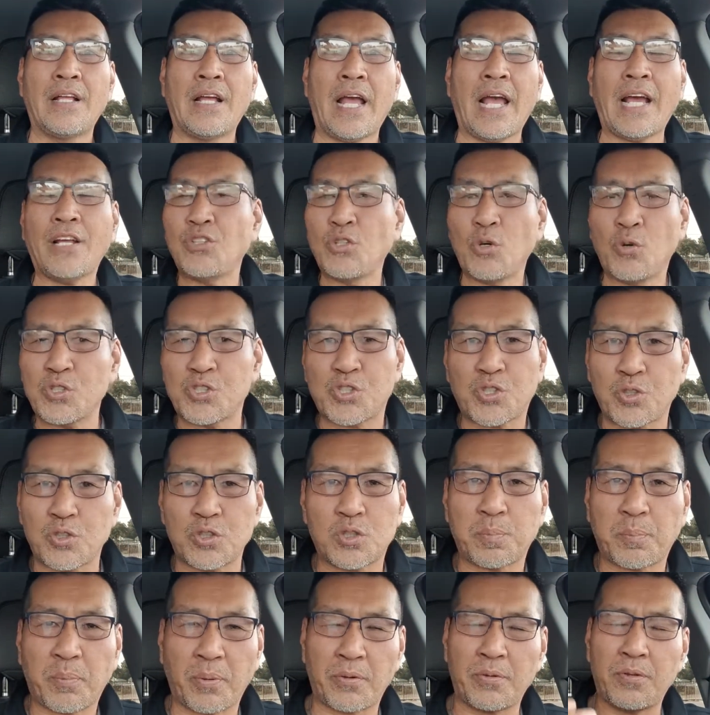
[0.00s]
had no
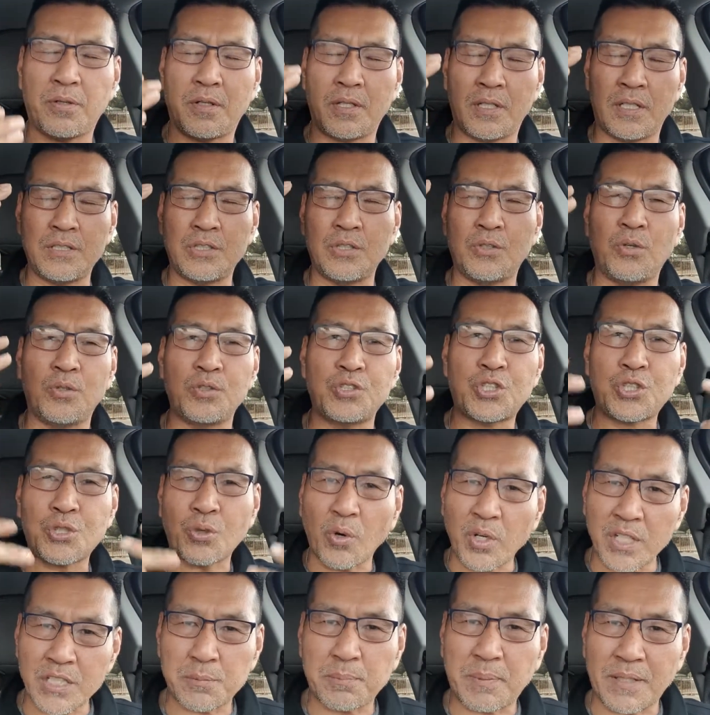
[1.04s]
choice, no
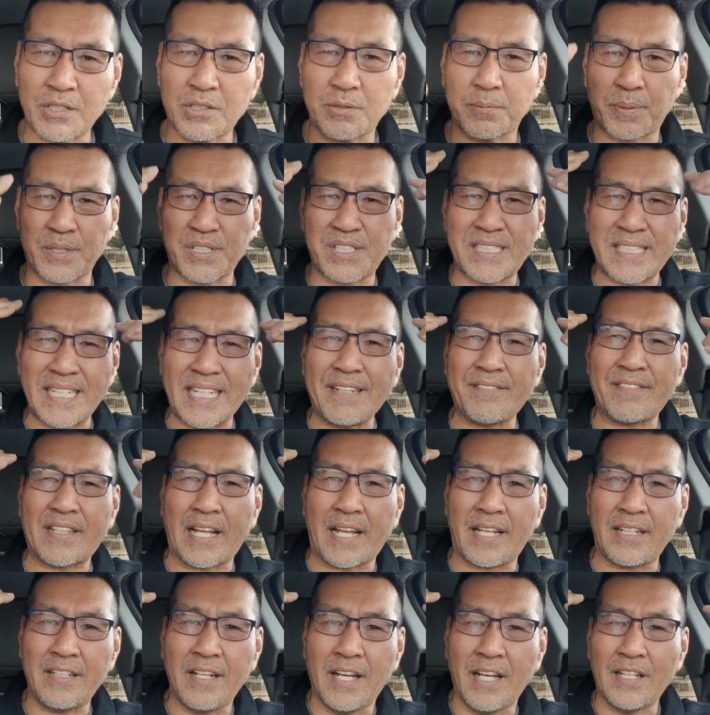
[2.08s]
choice but to perceive
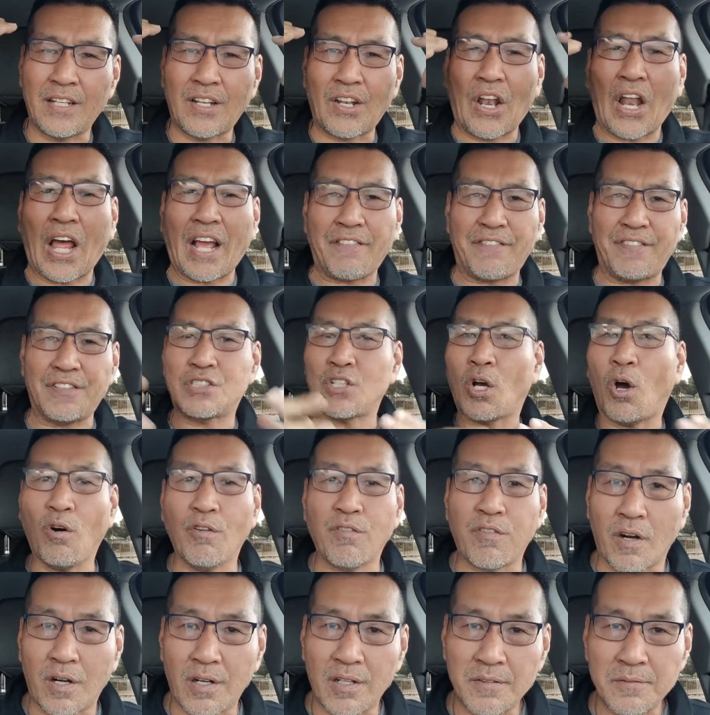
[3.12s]
that life is
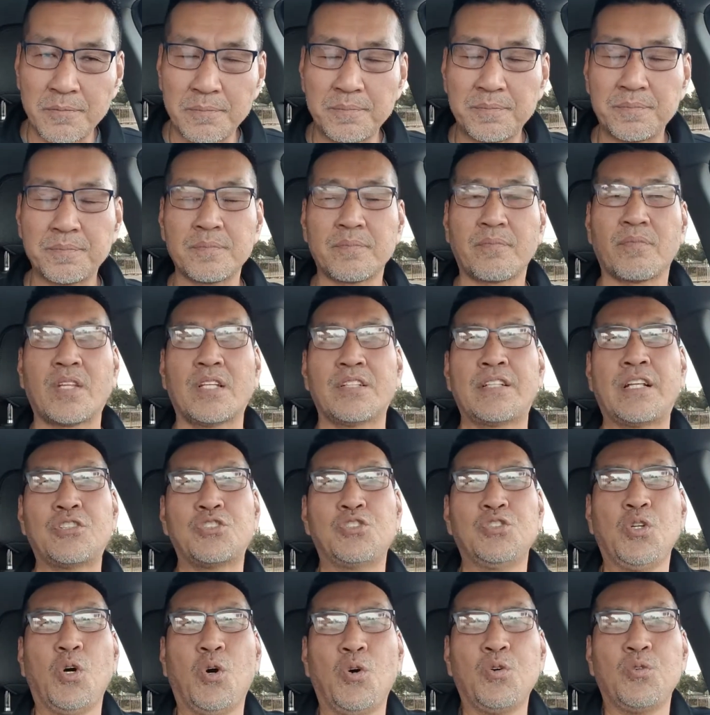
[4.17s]
over. There's
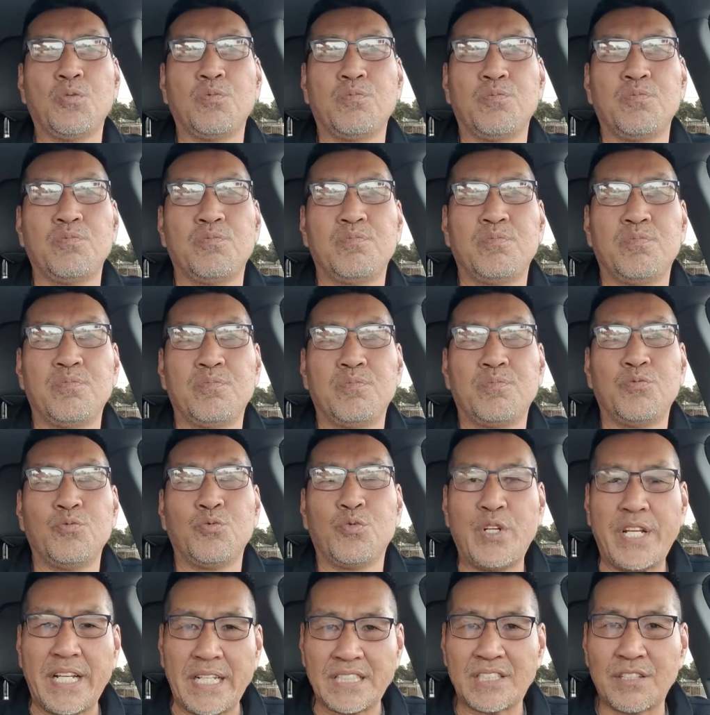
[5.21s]
no
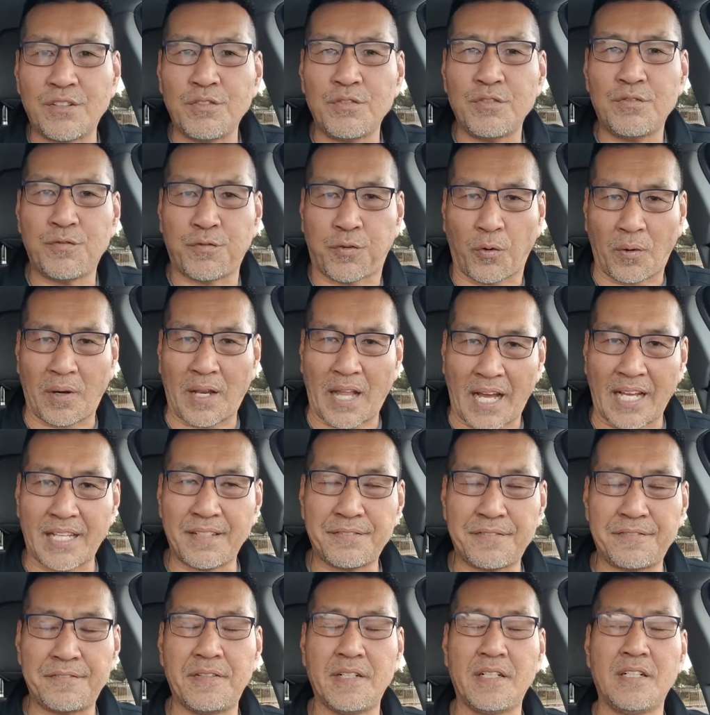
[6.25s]
reason for
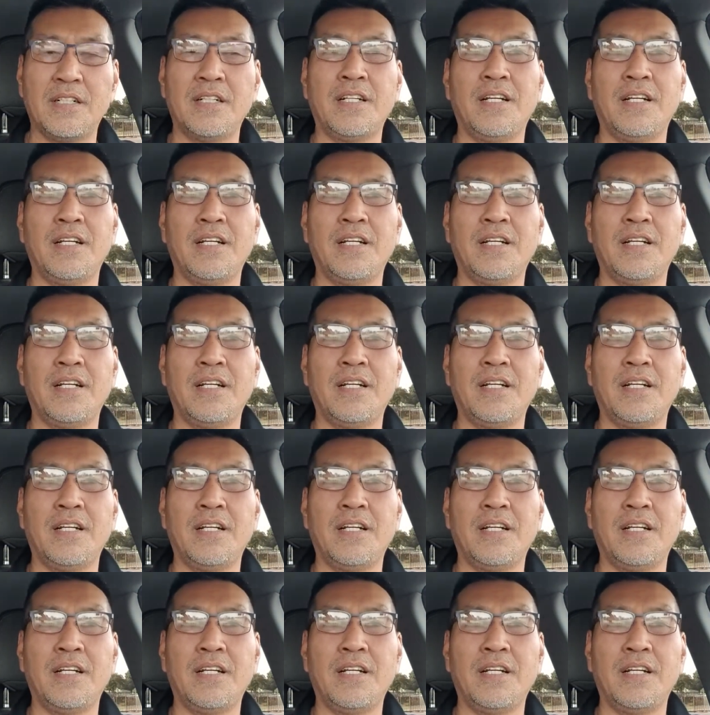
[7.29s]
life.